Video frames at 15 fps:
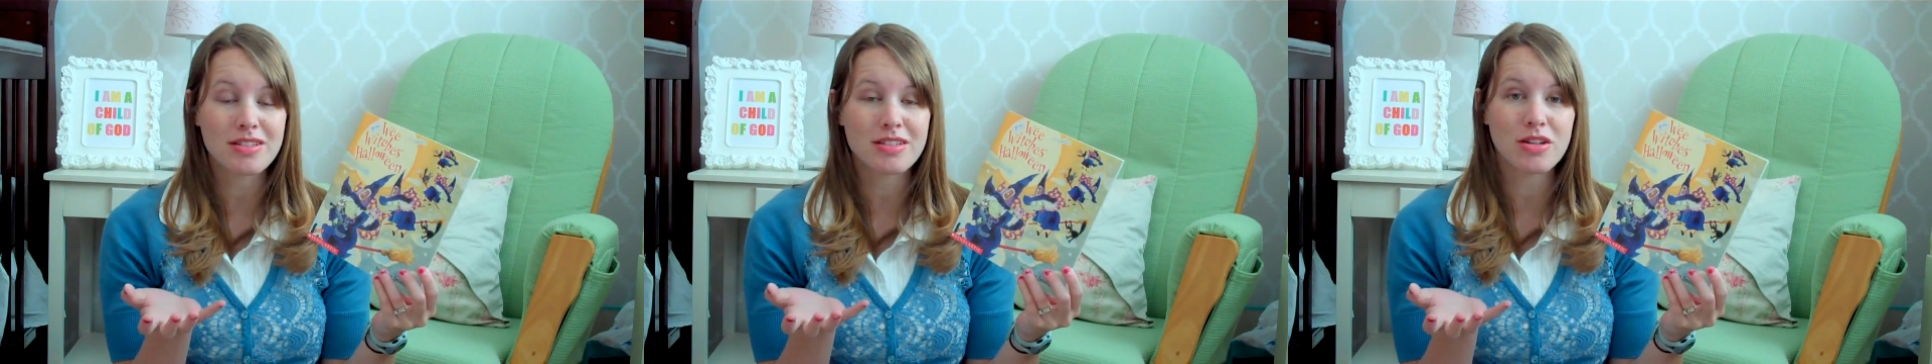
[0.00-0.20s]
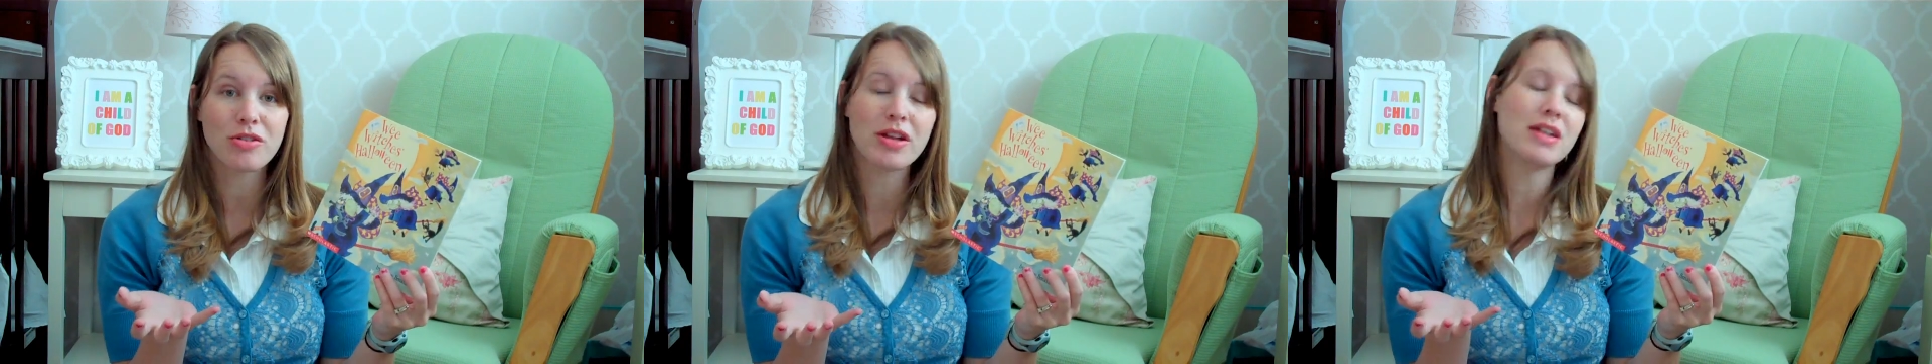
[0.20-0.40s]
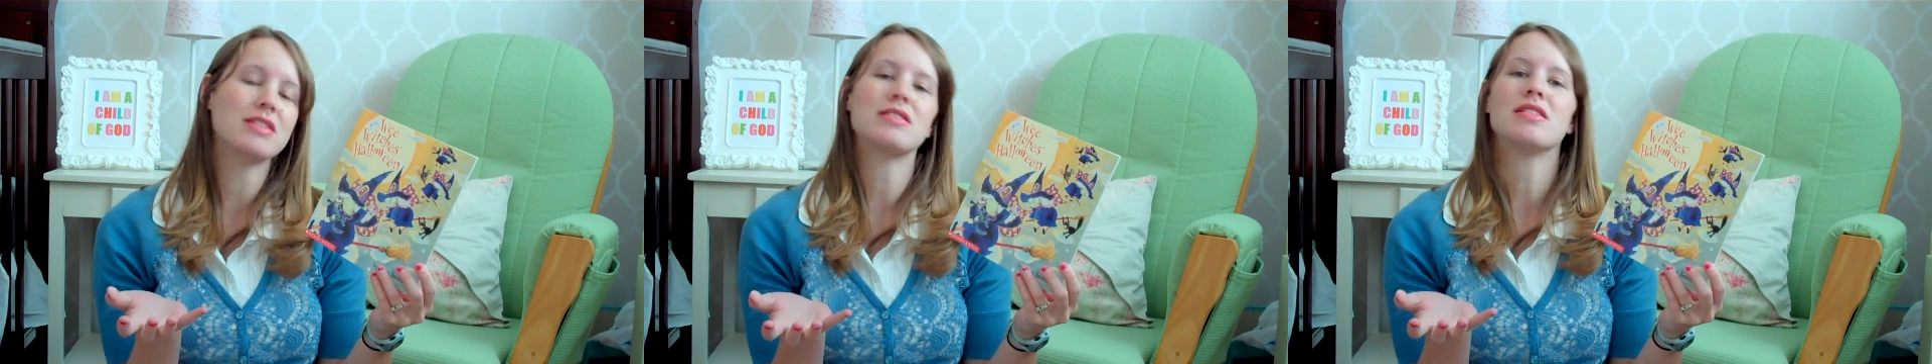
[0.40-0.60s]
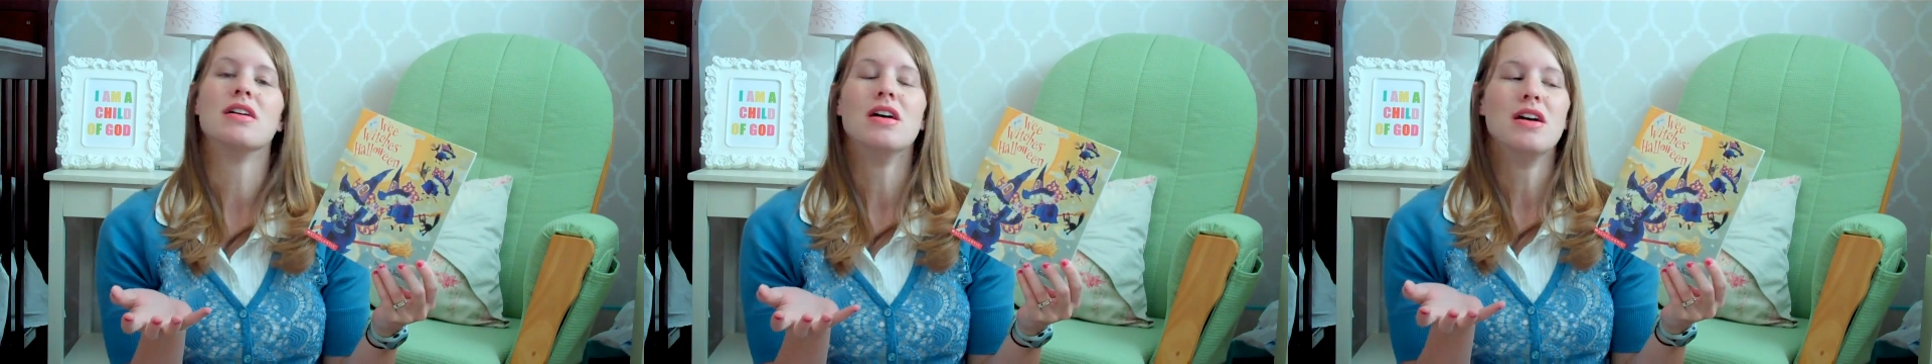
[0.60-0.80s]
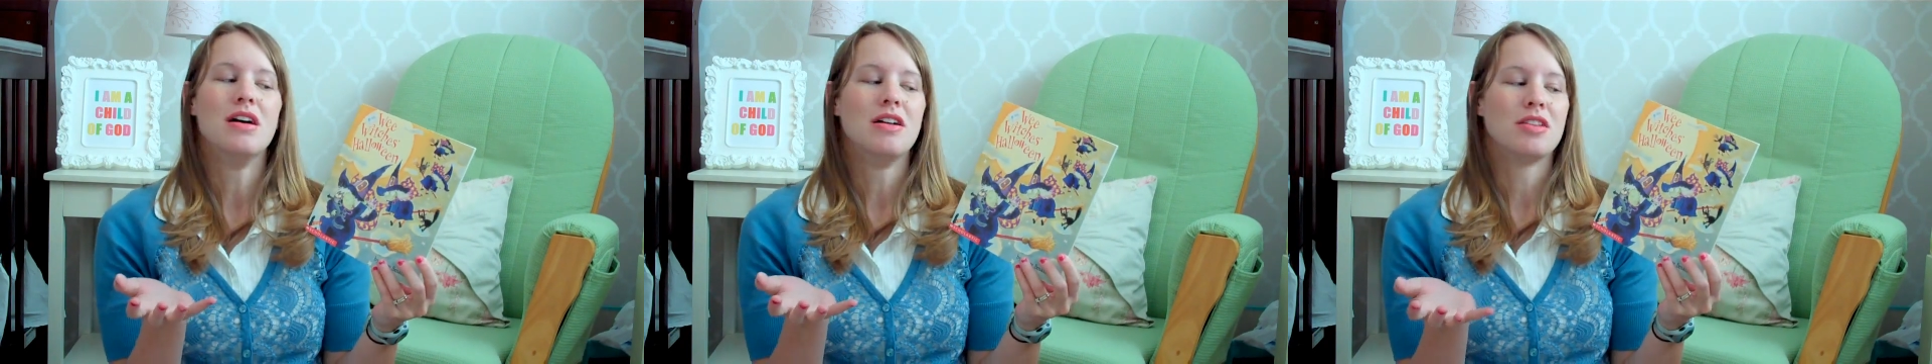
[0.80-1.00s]
So that's
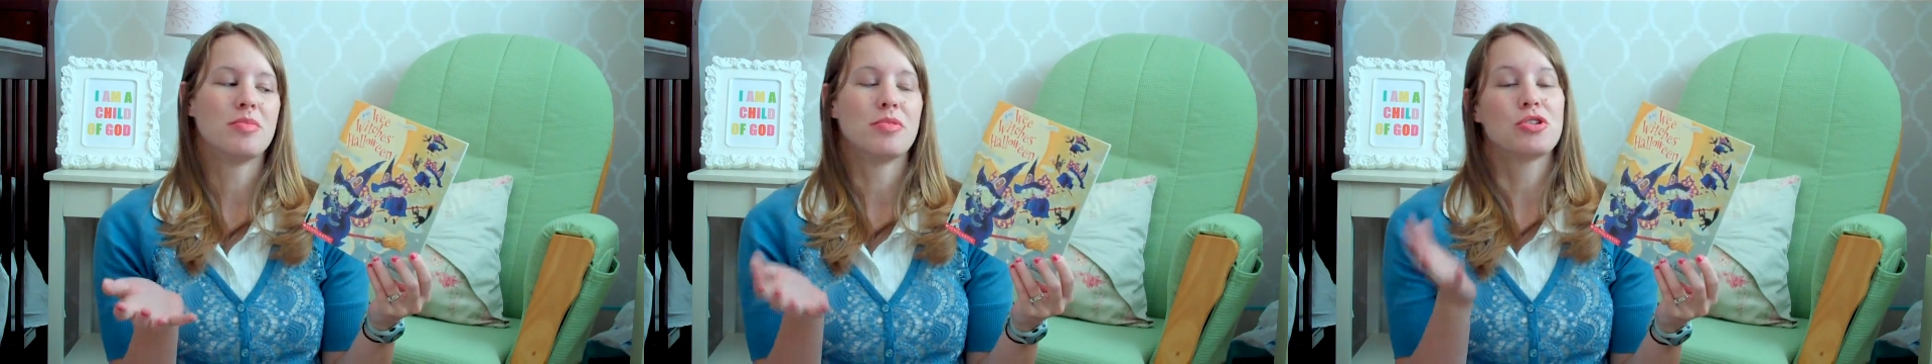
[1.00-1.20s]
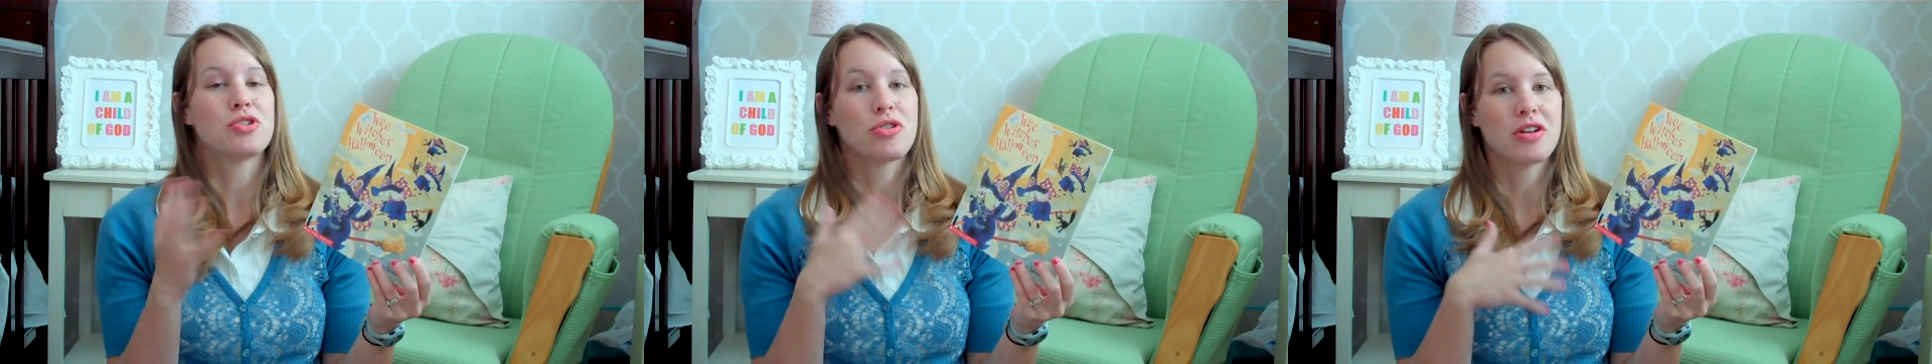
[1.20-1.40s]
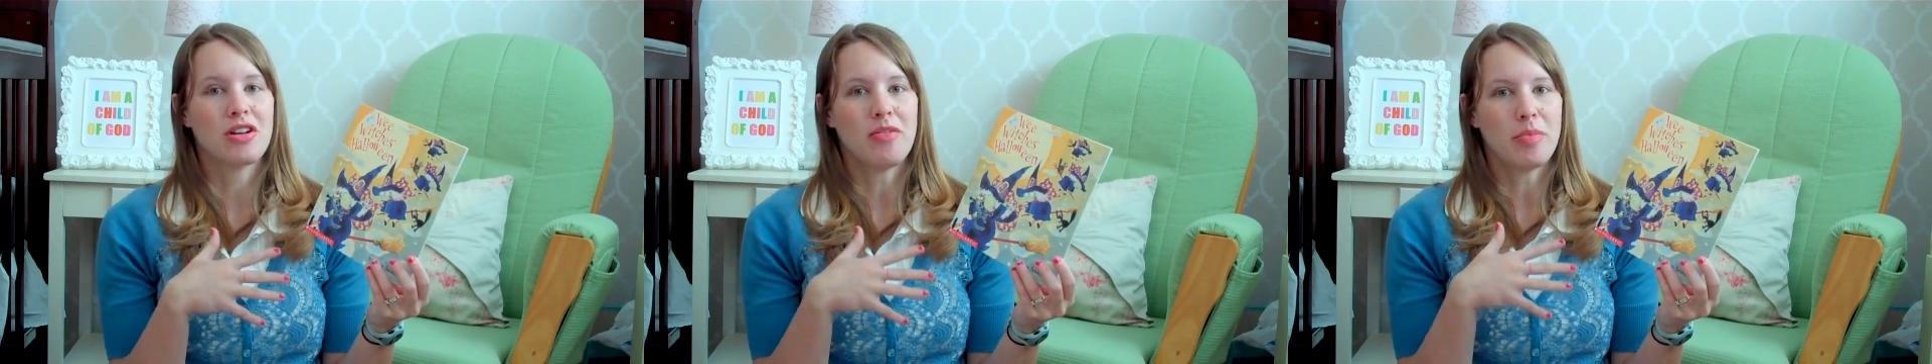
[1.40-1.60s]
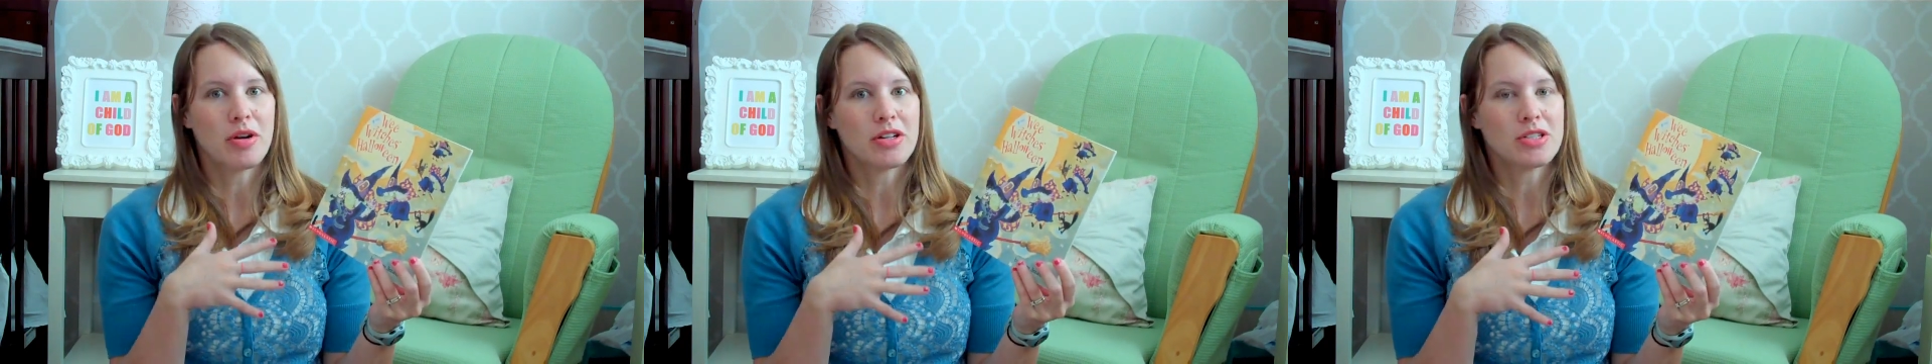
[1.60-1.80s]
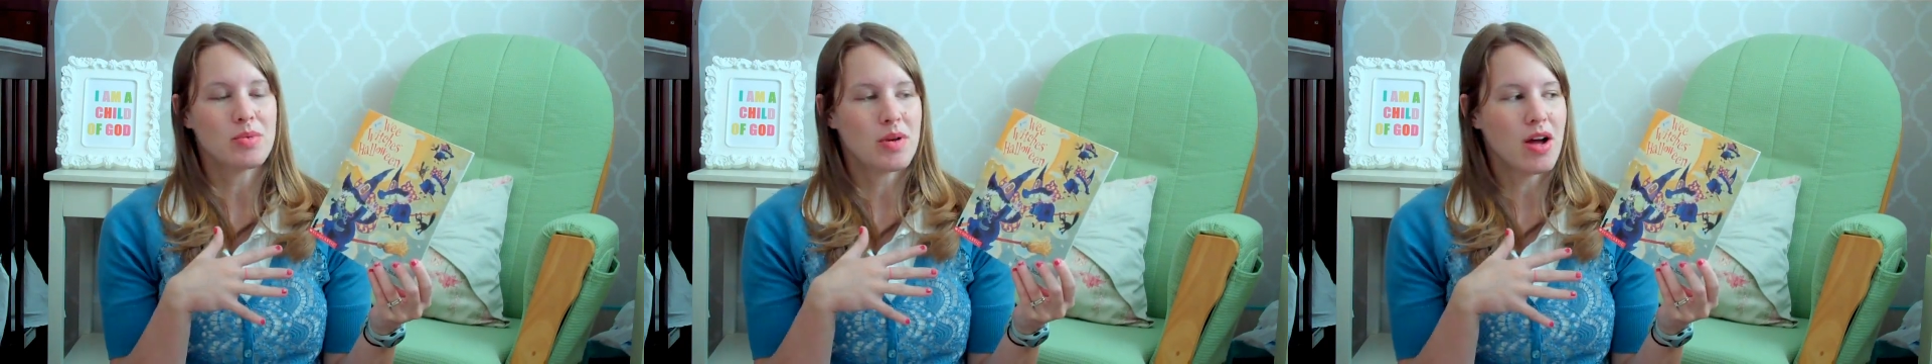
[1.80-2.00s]
the majority of
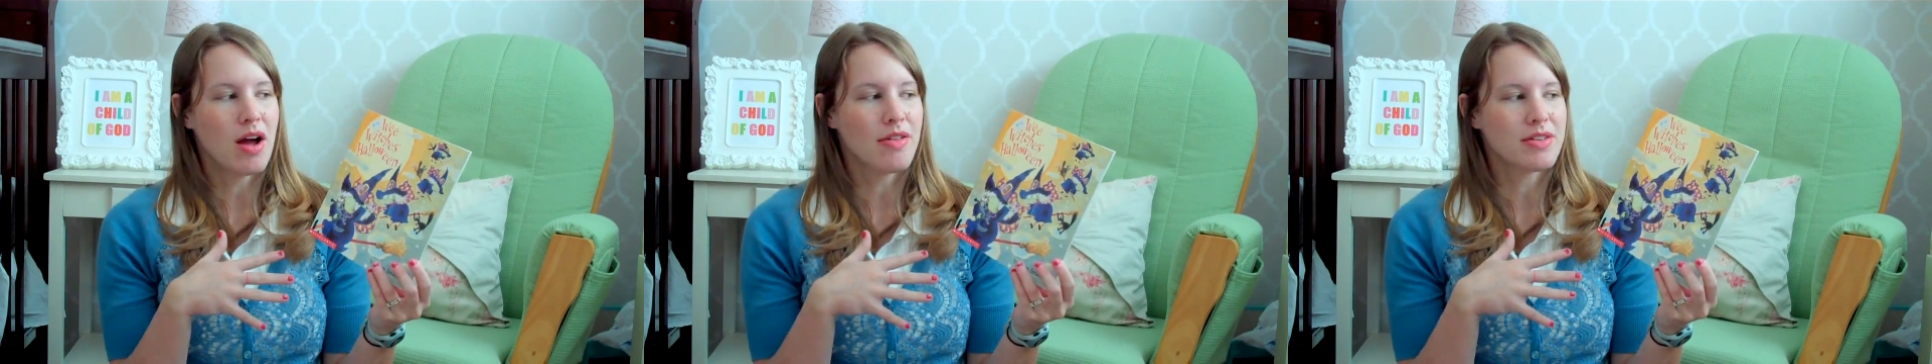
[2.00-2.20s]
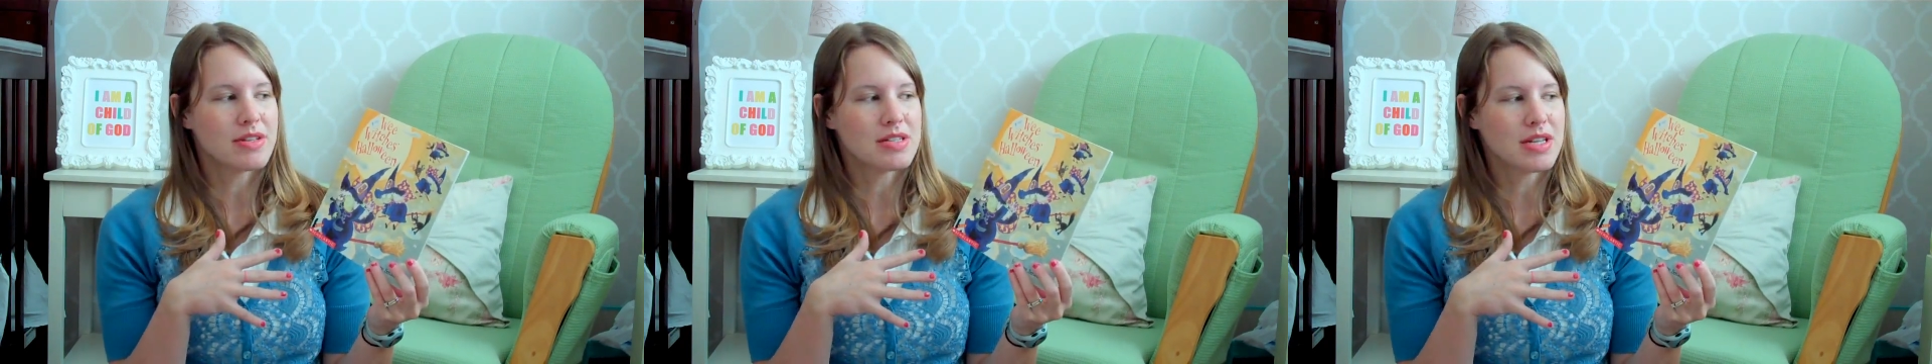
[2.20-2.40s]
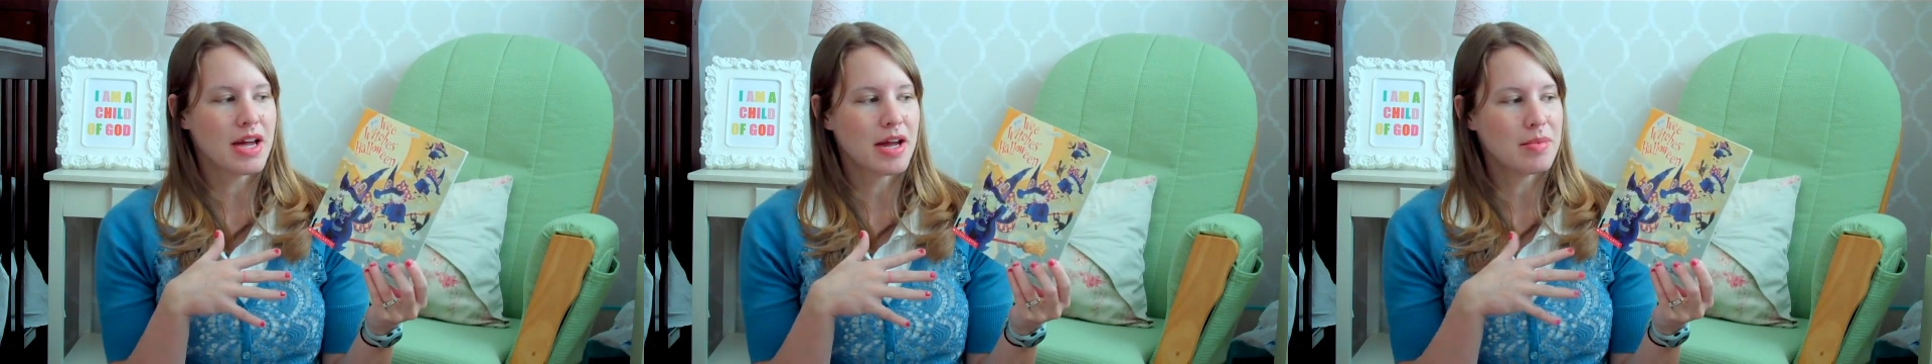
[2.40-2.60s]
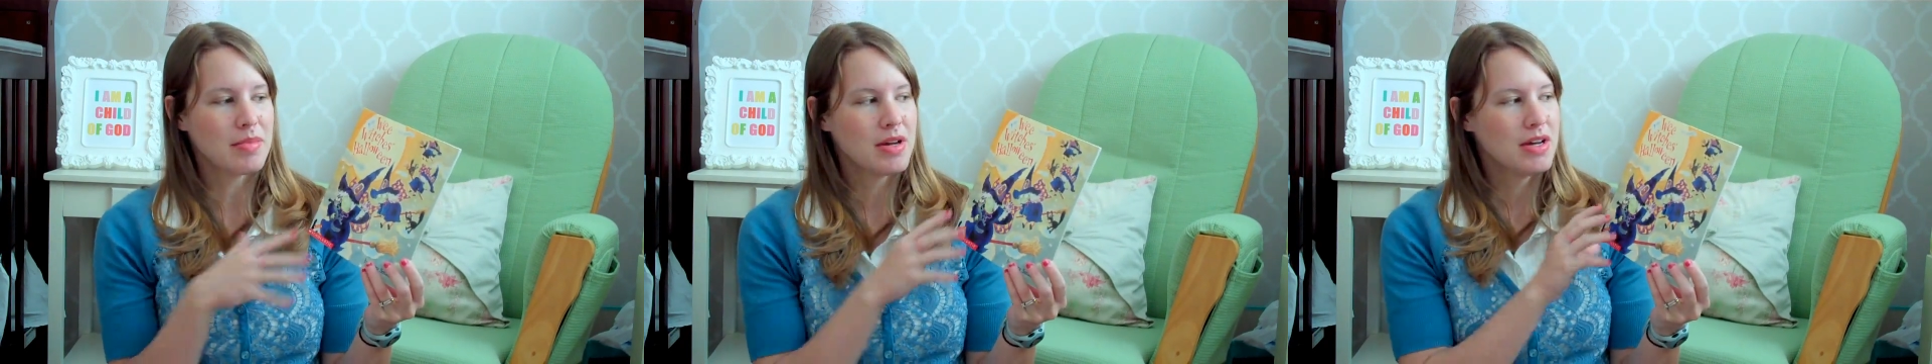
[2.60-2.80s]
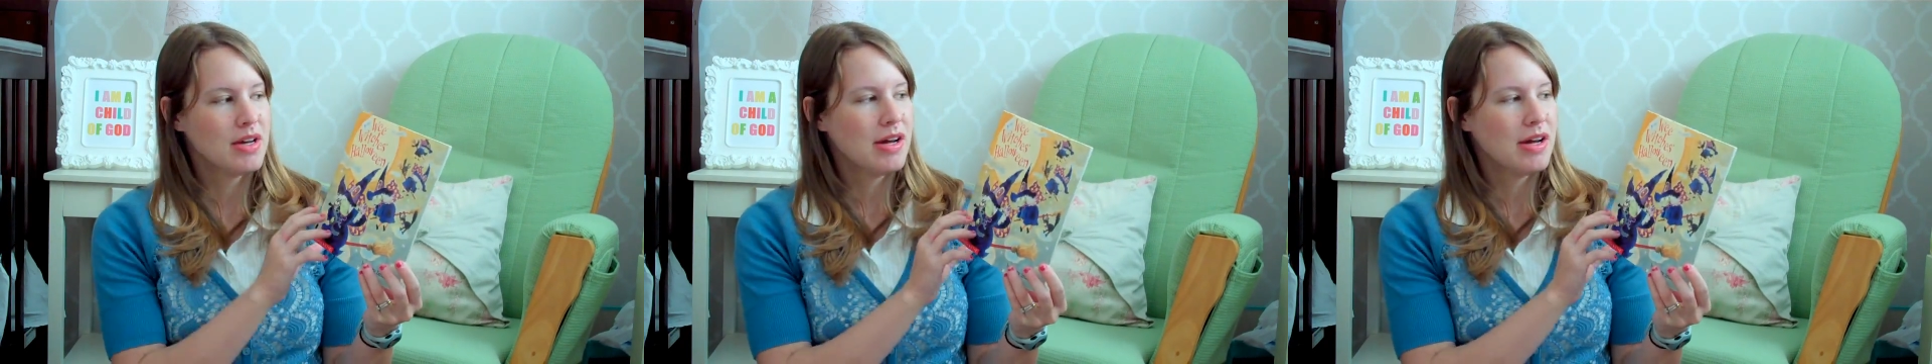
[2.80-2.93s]
books we got this time.